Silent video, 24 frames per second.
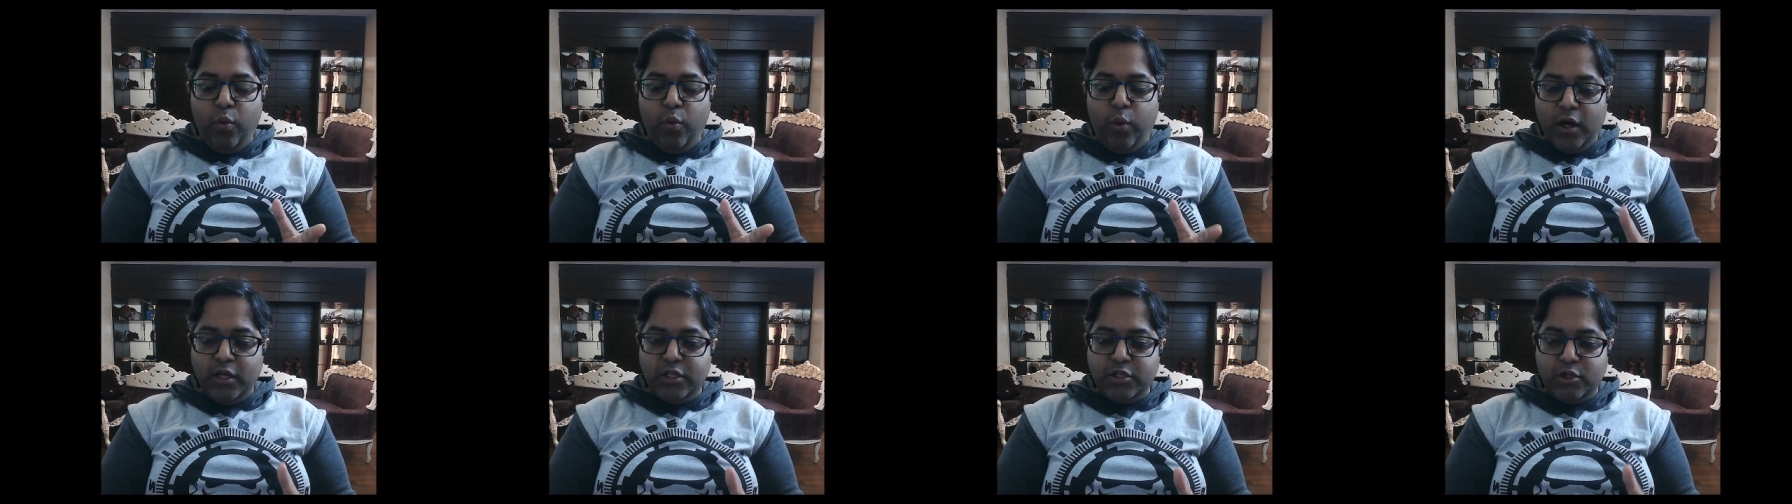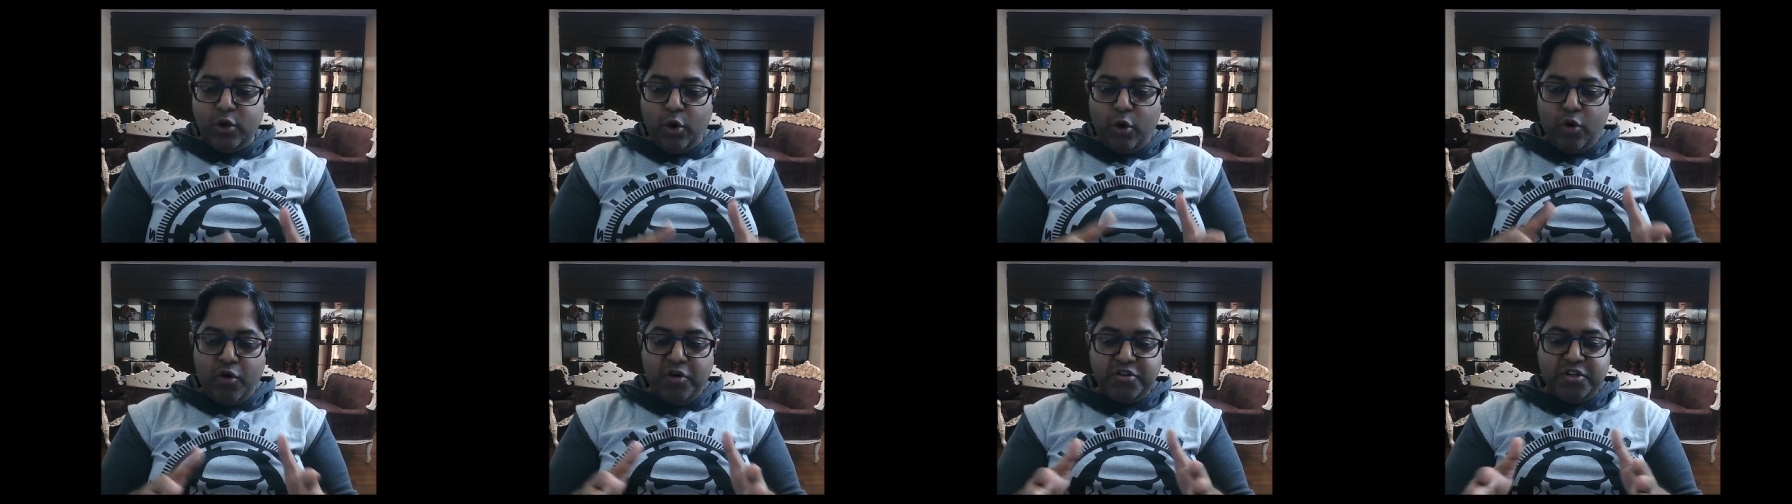once
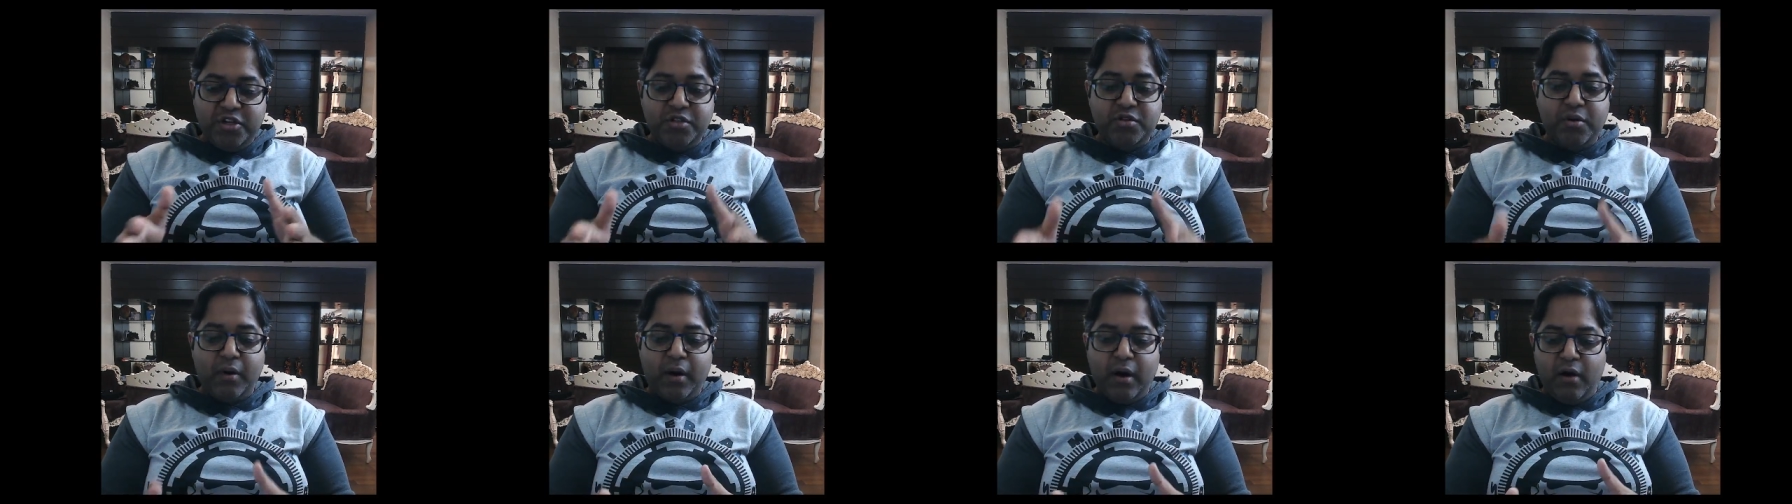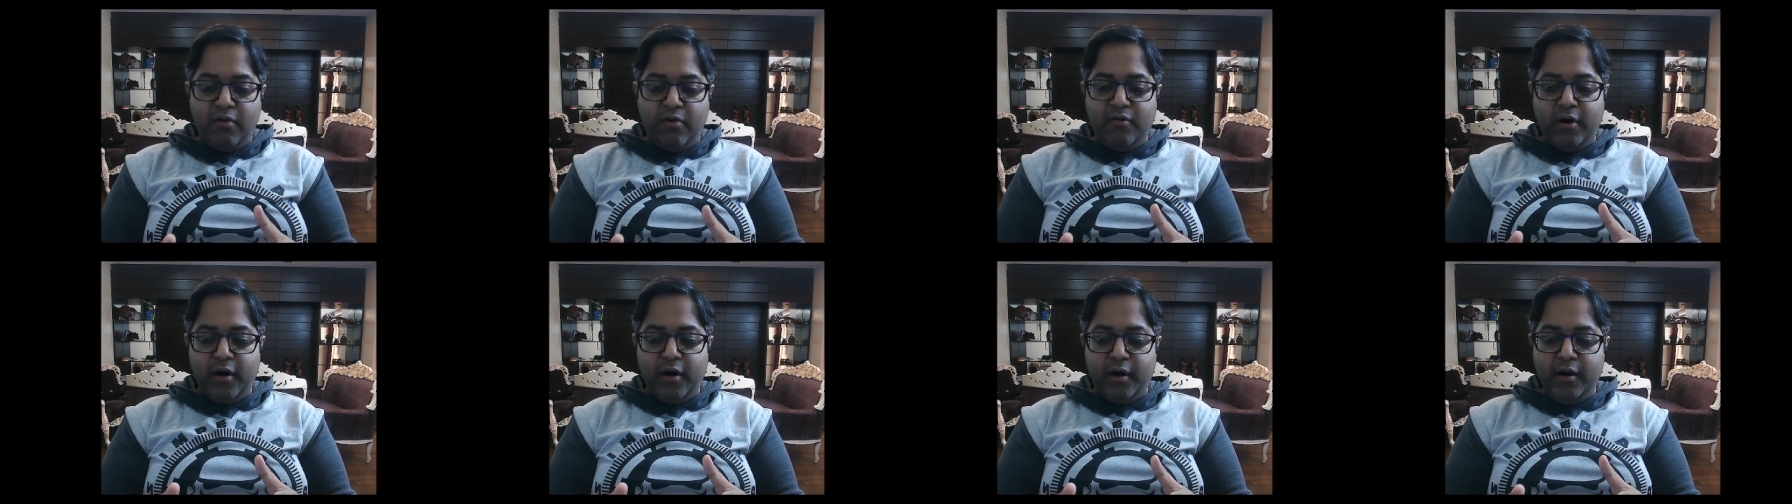Horus is
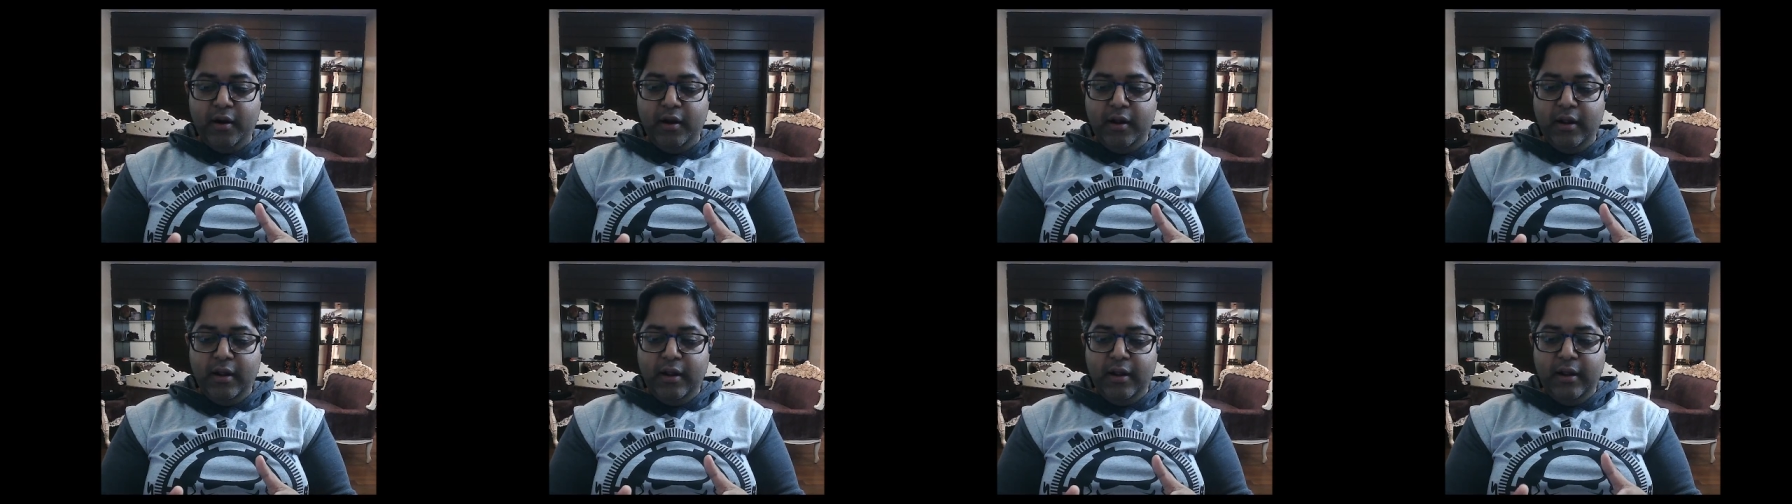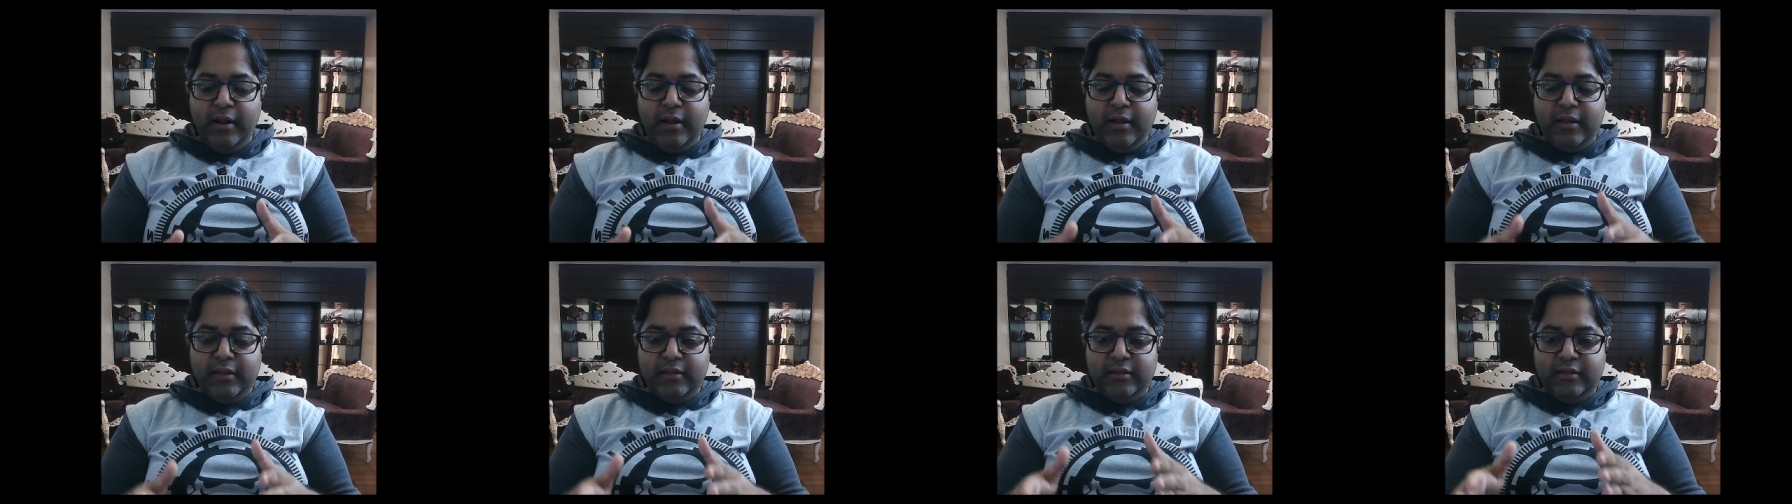recovered,
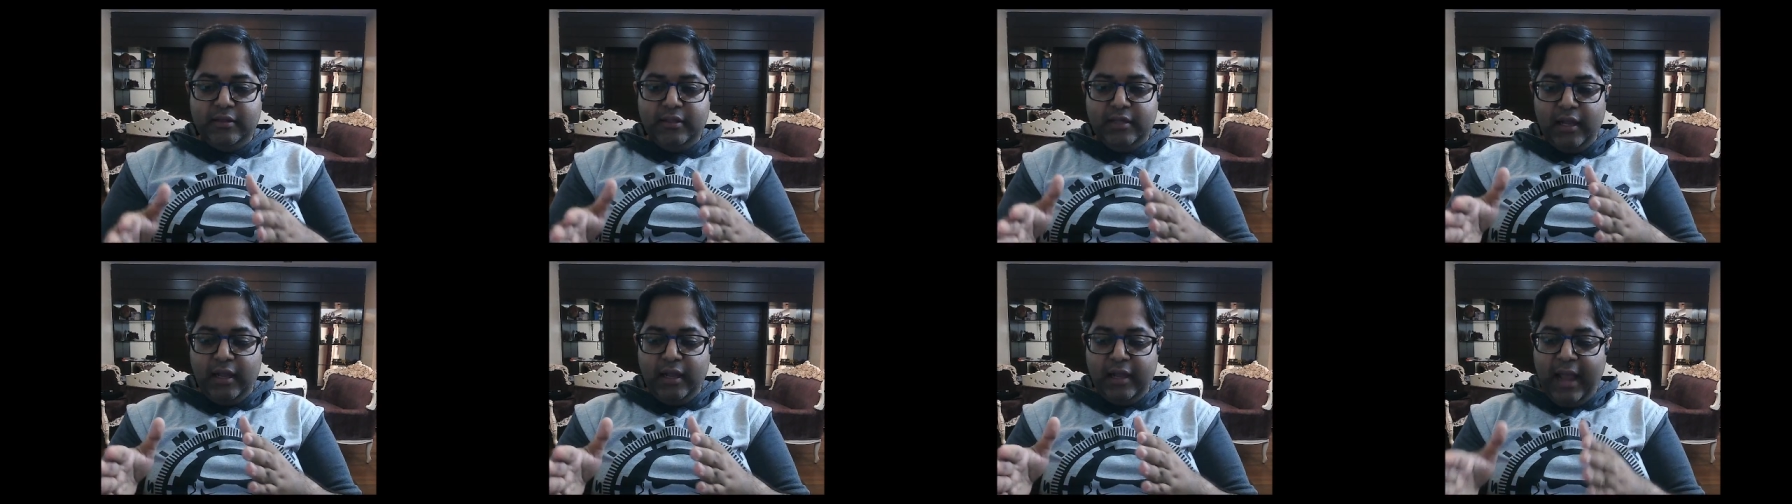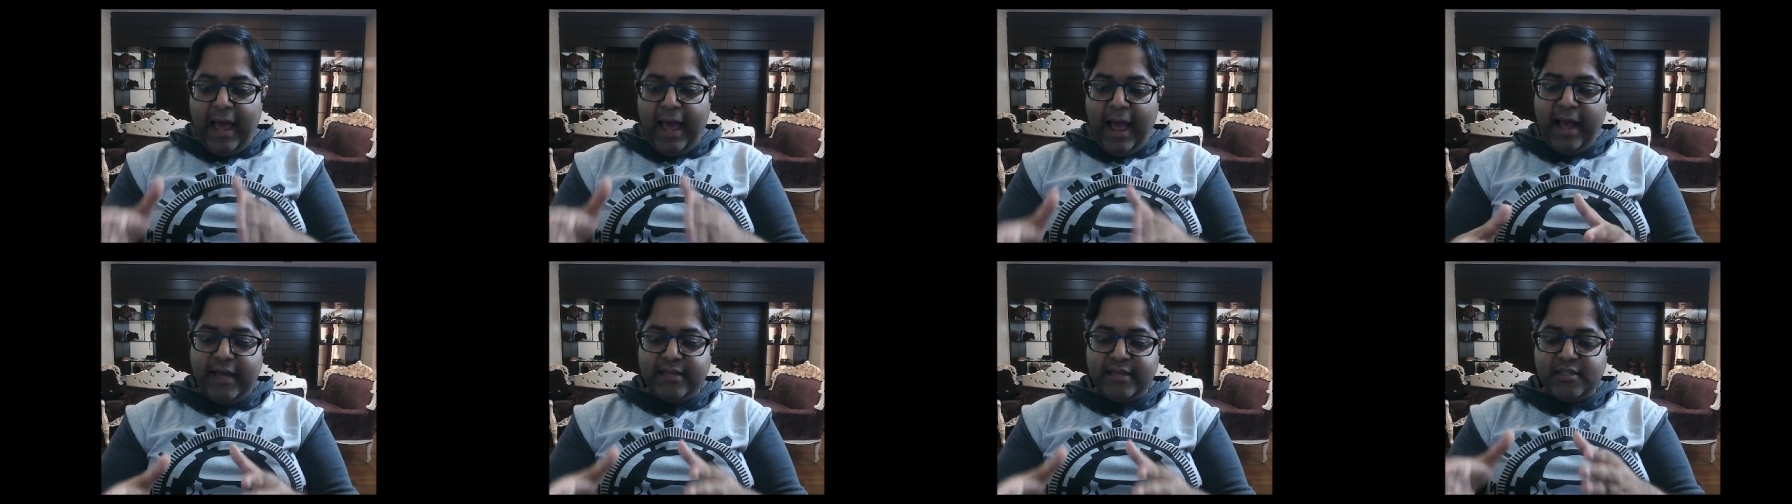the
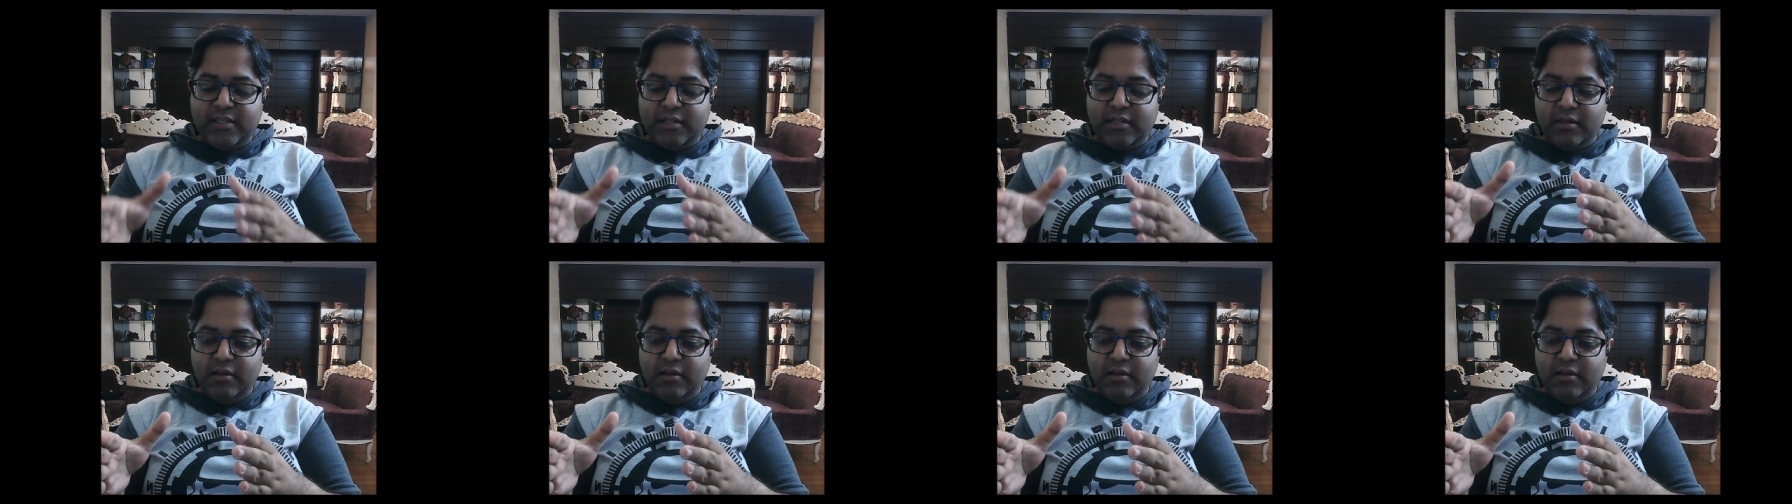last